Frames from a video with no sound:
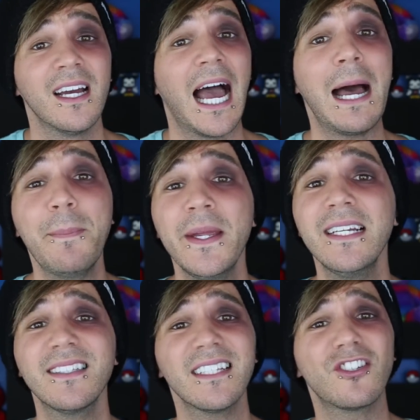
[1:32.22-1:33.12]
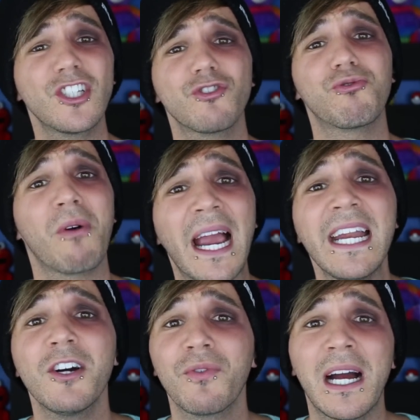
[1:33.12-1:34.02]
Happiness is just
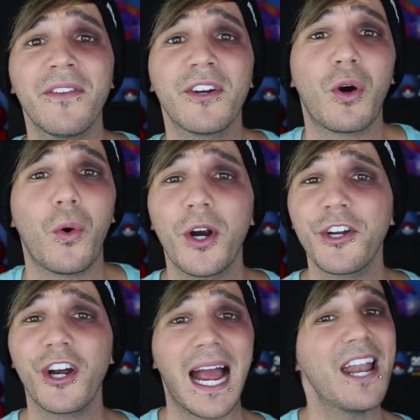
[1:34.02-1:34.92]
right around the corner,